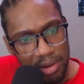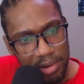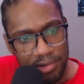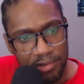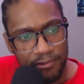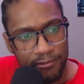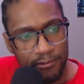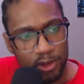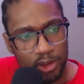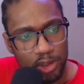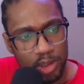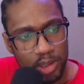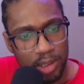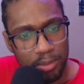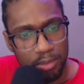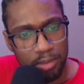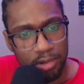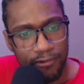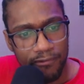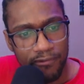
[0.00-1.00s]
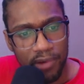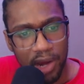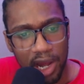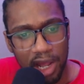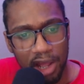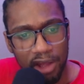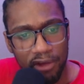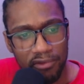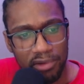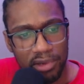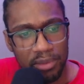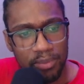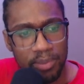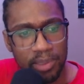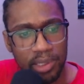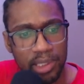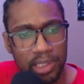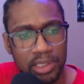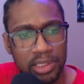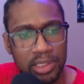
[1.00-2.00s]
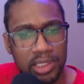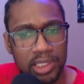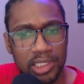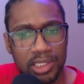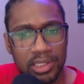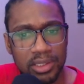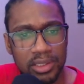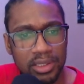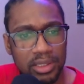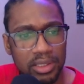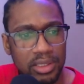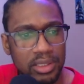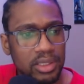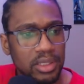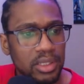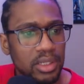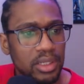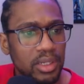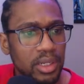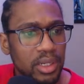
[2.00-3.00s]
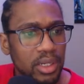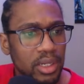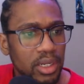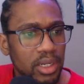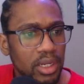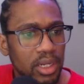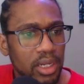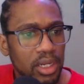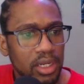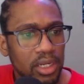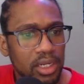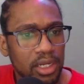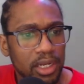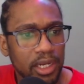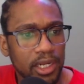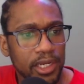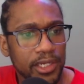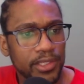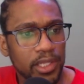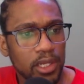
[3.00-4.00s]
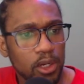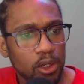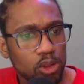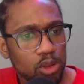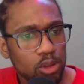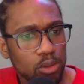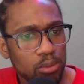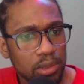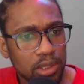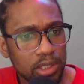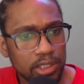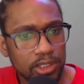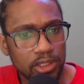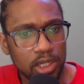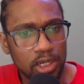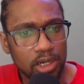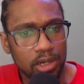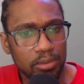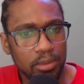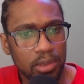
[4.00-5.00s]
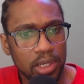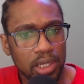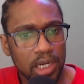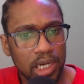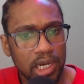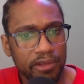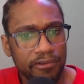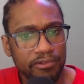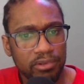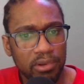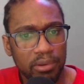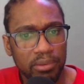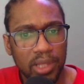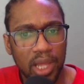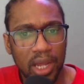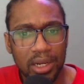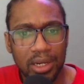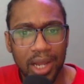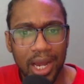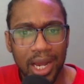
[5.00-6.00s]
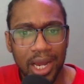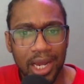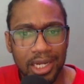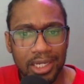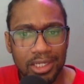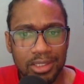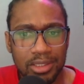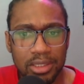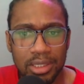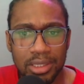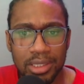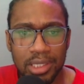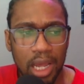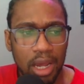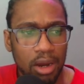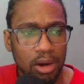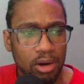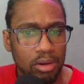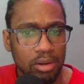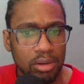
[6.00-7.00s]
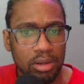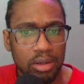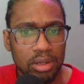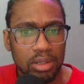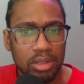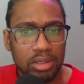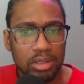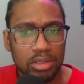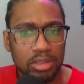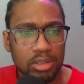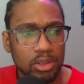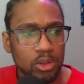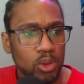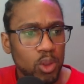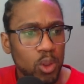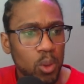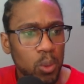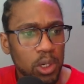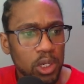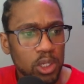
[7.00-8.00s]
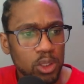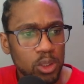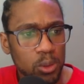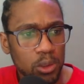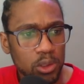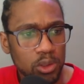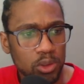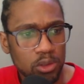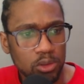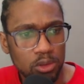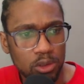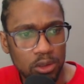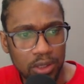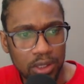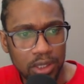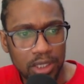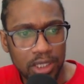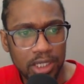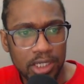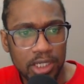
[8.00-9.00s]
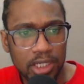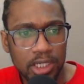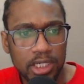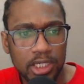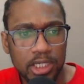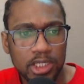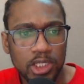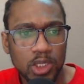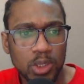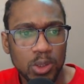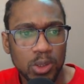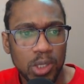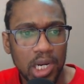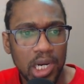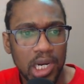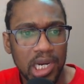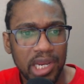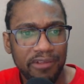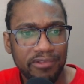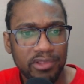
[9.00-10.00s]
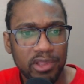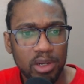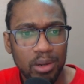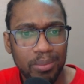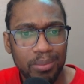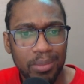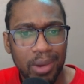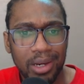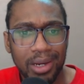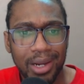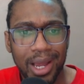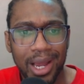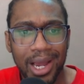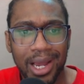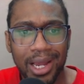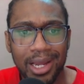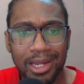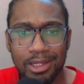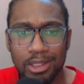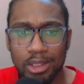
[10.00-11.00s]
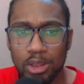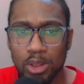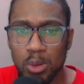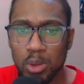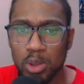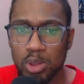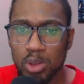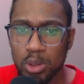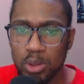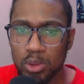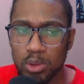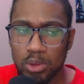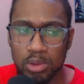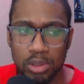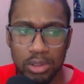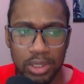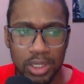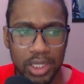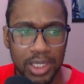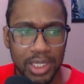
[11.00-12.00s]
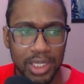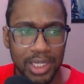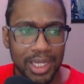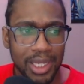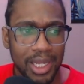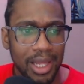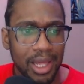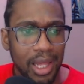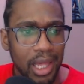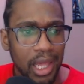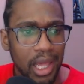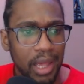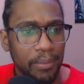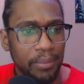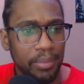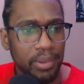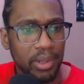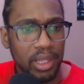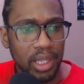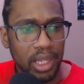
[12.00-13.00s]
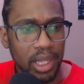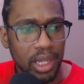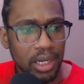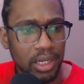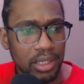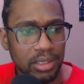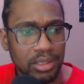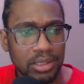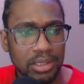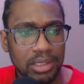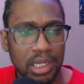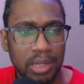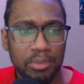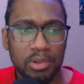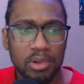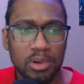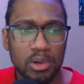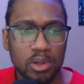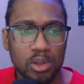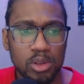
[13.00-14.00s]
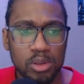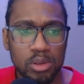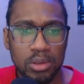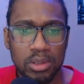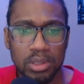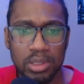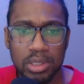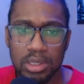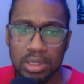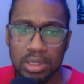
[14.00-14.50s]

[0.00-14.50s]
verse number 5, it begins this He said unto me, Son of man, lift up thine eyes now the way toward the north. So I lifted up mine eyes the way toward the north, and beheld, and behold, north